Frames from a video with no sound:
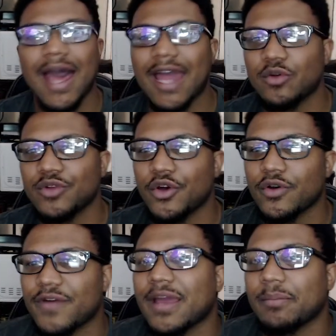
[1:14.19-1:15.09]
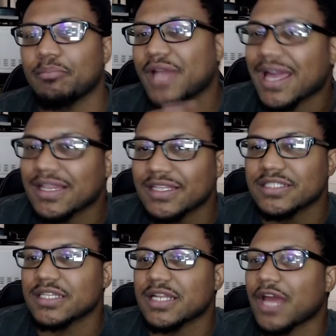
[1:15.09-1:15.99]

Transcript: I don't know if I'm blacklisted.